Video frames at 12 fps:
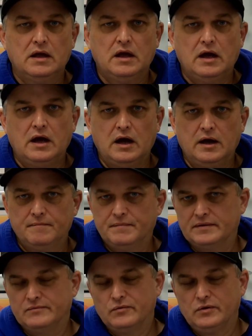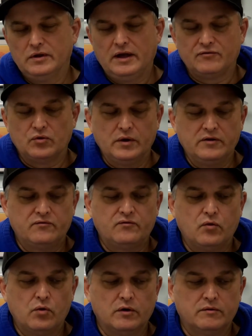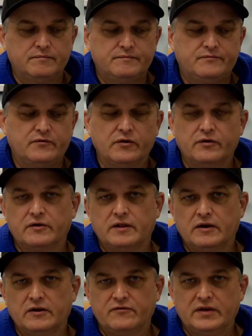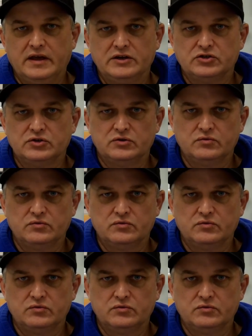But we'll have to wait for further clarification